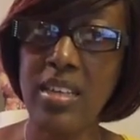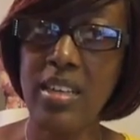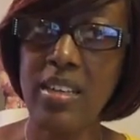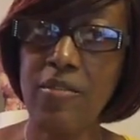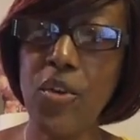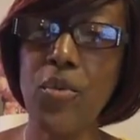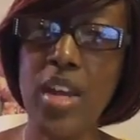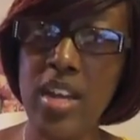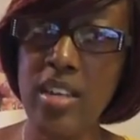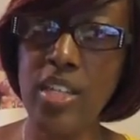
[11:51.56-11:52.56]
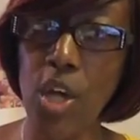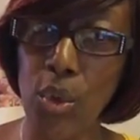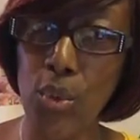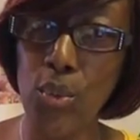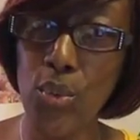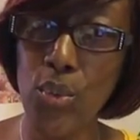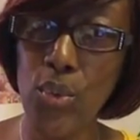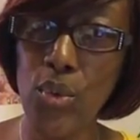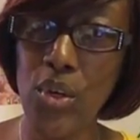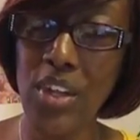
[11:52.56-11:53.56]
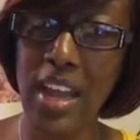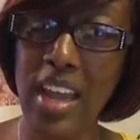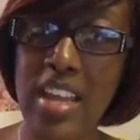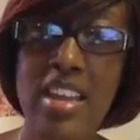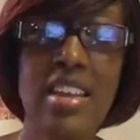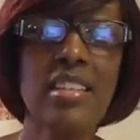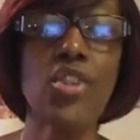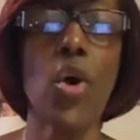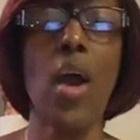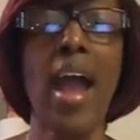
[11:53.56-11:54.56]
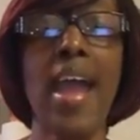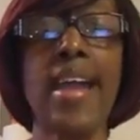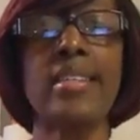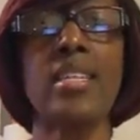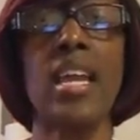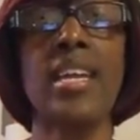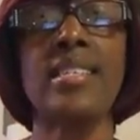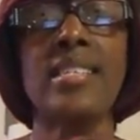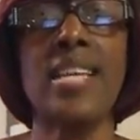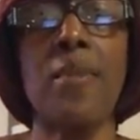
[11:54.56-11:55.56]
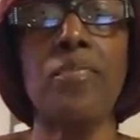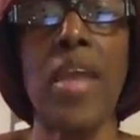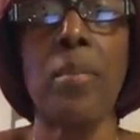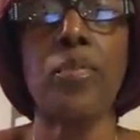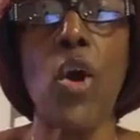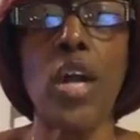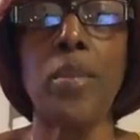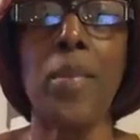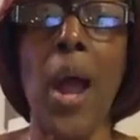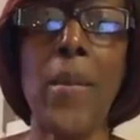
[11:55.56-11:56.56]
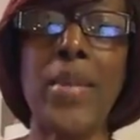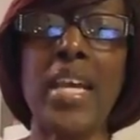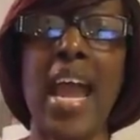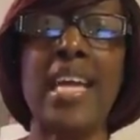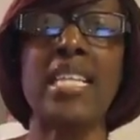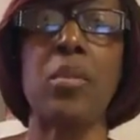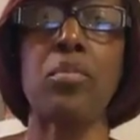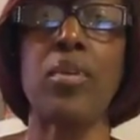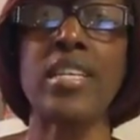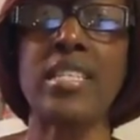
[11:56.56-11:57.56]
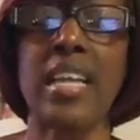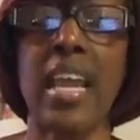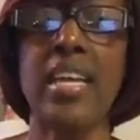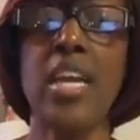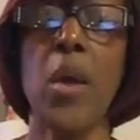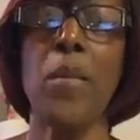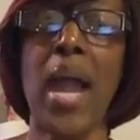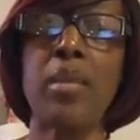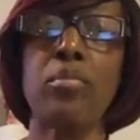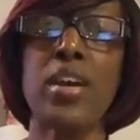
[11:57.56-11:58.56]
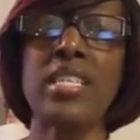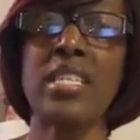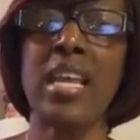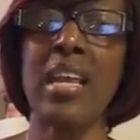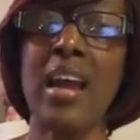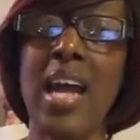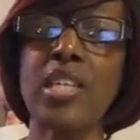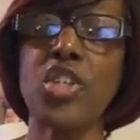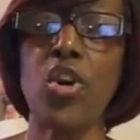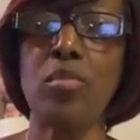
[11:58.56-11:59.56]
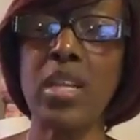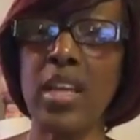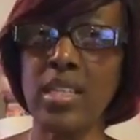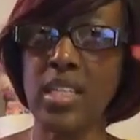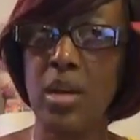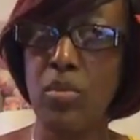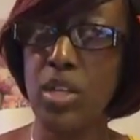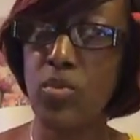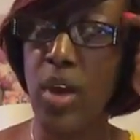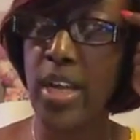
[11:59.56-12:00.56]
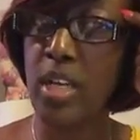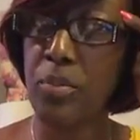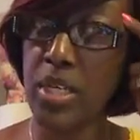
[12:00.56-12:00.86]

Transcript: For real, though. Okay? So I had to accept that part about me. I had to embrace that. By embracing that, God showed me that someone right up in the